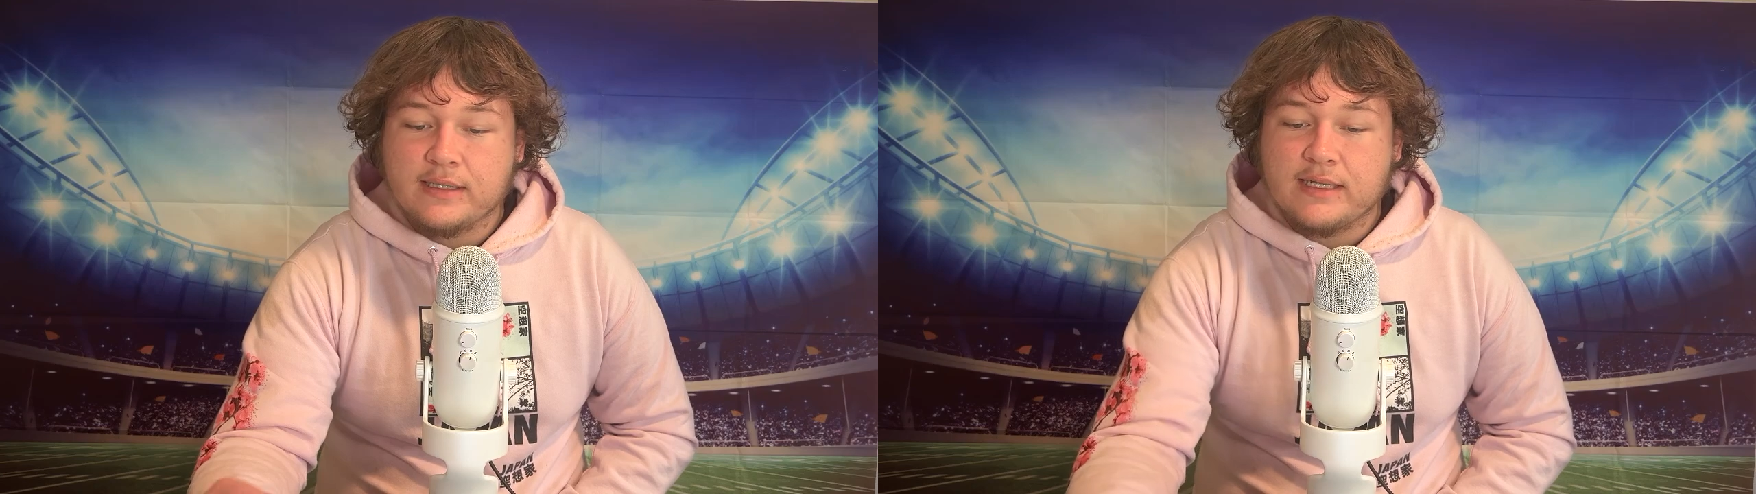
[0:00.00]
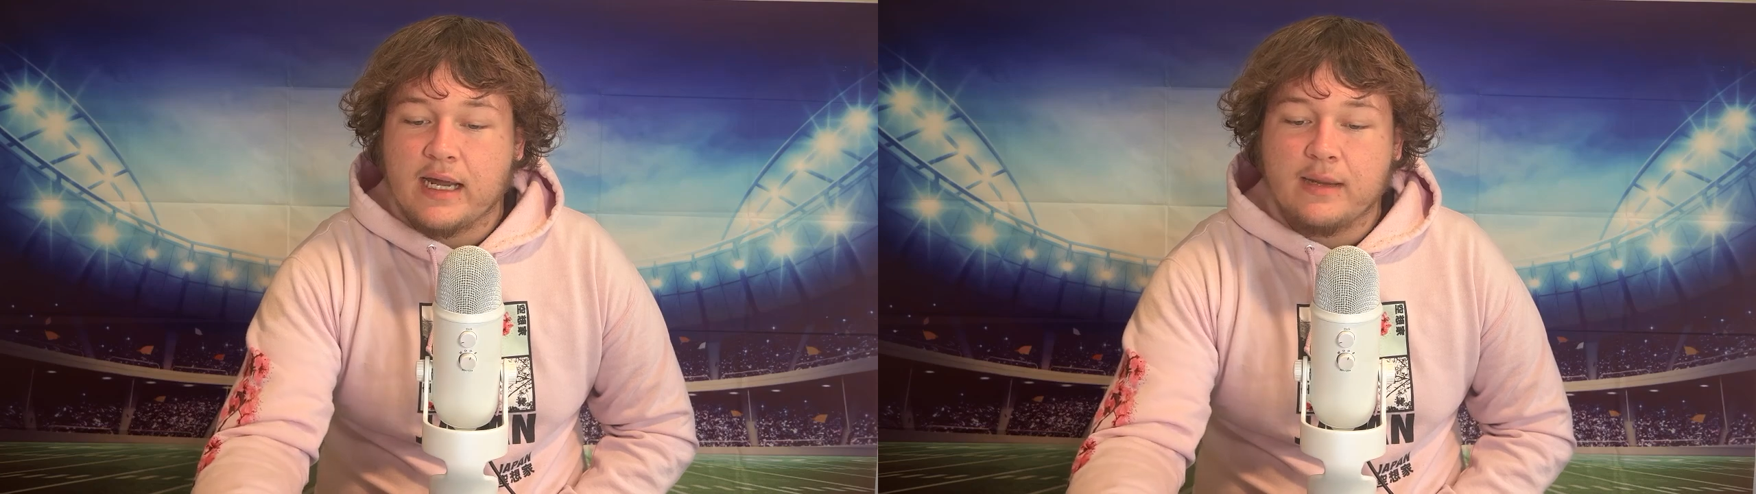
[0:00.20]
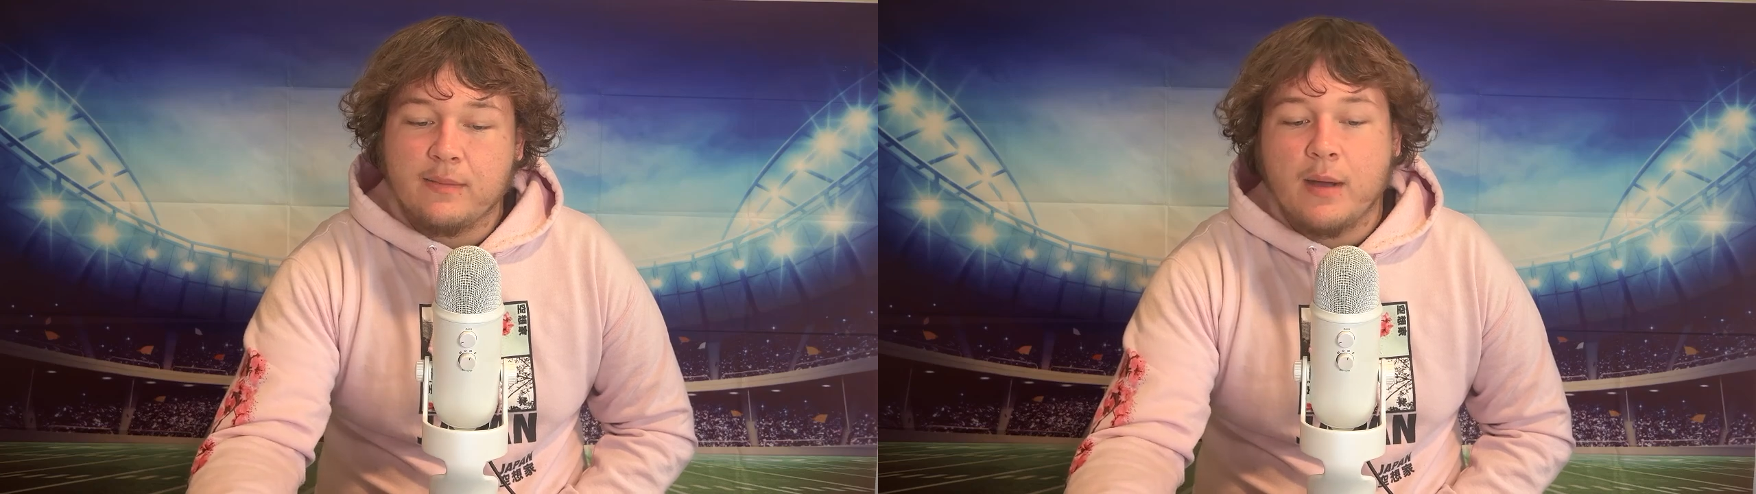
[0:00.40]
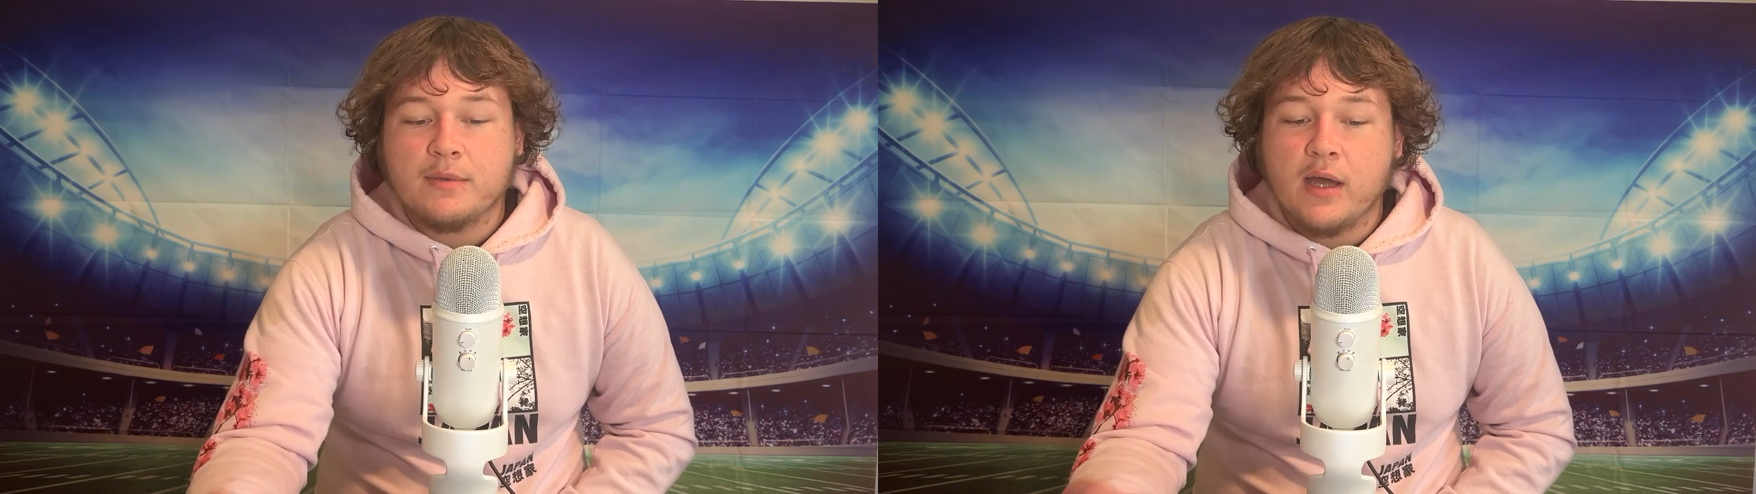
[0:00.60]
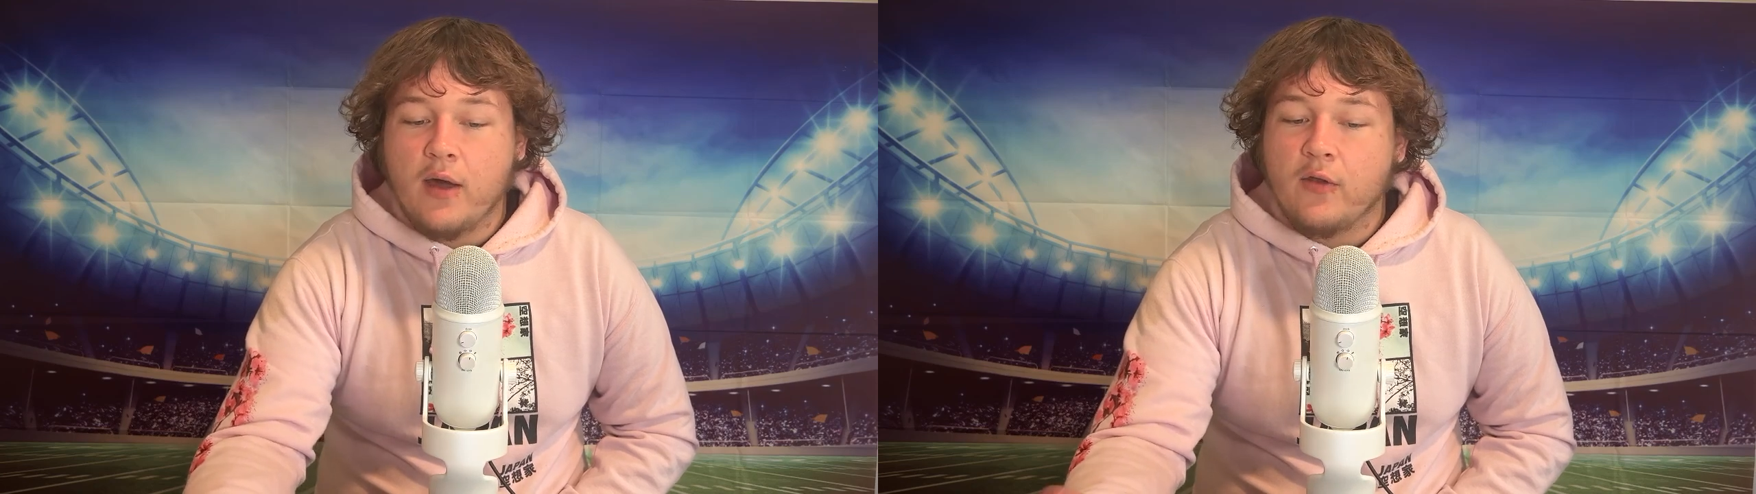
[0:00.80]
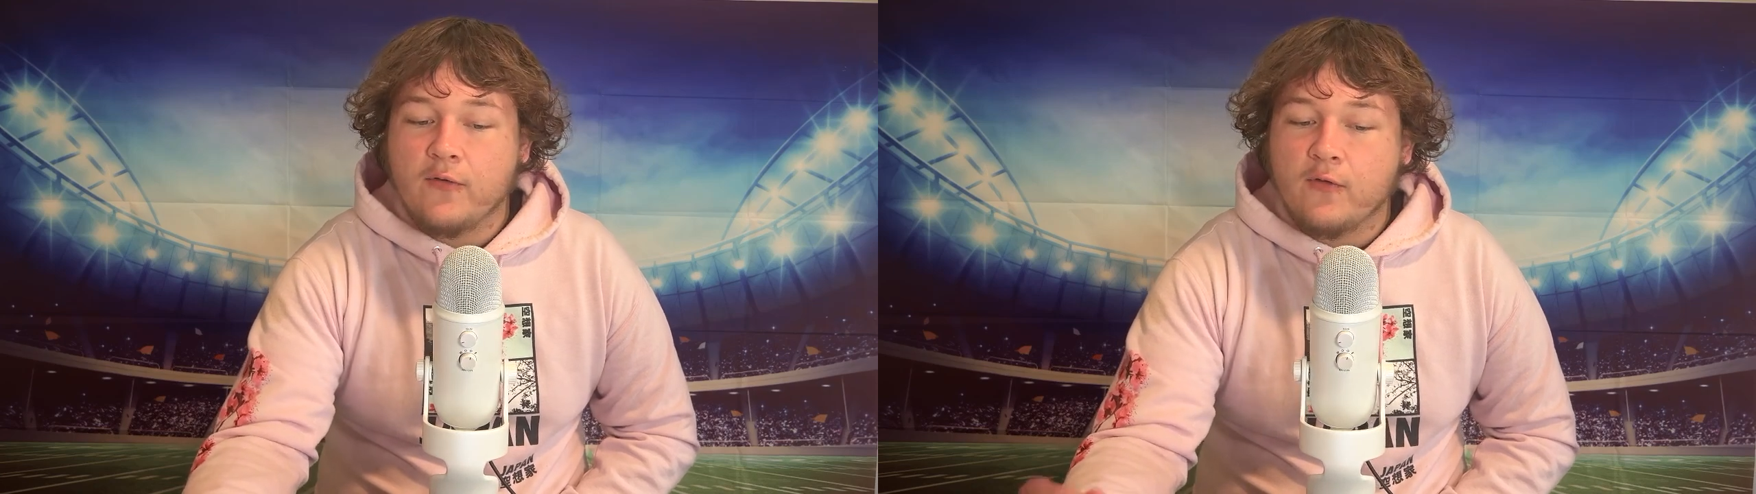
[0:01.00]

stack him up to other